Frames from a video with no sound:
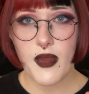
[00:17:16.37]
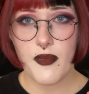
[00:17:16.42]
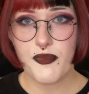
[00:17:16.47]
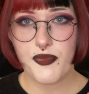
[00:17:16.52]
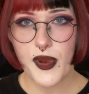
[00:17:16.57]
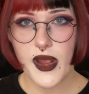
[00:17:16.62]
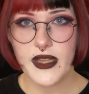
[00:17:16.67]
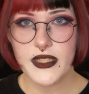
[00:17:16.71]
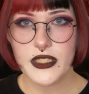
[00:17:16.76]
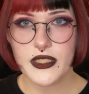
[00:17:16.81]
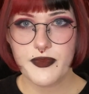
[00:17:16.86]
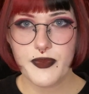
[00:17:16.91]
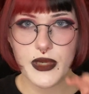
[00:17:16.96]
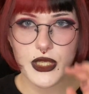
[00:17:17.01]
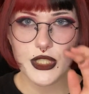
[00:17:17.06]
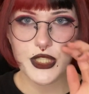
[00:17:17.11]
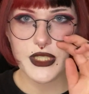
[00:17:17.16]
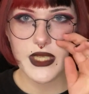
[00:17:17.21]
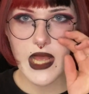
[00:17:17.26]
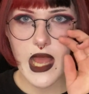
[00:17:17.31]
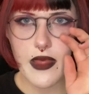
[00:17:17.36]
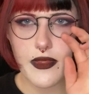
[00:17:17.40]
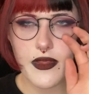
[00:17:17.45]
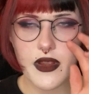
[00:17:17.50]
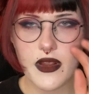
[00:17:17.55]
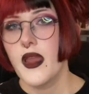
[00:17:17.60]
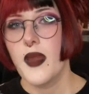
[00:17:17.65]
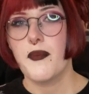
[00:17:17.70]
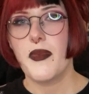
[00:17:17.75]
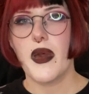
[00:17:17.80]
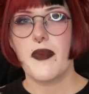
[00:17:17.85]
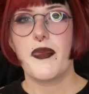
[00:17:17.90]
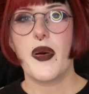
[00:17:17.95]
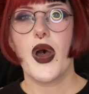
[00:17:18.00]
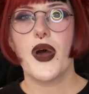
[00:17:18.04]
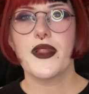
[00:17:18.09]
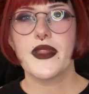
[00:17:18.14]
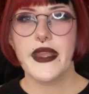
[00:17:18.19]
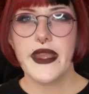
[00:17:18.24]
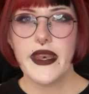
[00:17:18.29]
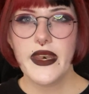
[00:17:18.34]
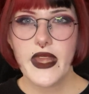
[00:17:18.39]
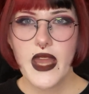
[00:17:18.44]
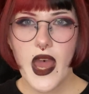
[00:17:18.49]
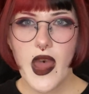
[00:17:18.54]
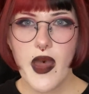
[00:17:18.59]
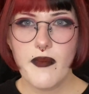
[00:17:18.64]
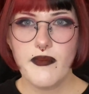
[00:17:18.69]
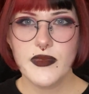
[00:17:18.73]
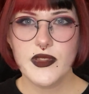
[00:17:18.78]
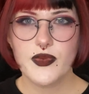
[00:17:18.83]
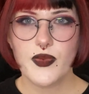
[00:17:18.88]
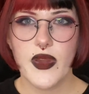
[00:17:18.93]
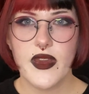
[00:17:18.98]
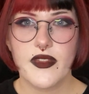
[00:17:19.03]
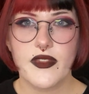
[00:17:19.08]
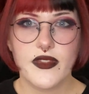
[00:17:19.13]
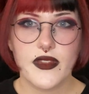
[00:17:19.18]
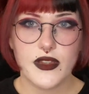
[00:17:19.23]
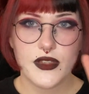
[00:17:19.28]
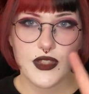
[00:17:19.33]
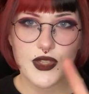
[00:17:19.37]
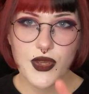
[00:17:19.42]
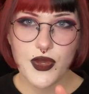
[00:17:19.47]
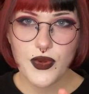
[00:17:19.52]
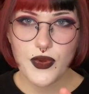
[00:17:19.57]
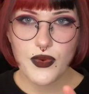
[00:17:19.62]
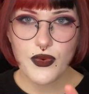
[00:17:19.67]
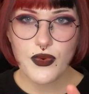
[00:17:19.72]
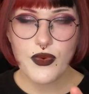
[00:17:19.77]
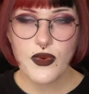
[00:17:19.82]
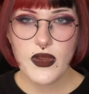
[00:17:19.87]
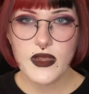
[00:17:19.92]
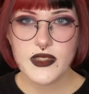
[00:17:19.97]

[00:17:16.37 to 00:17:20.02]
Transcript: breasts pushed together, but Paulyne comes with two,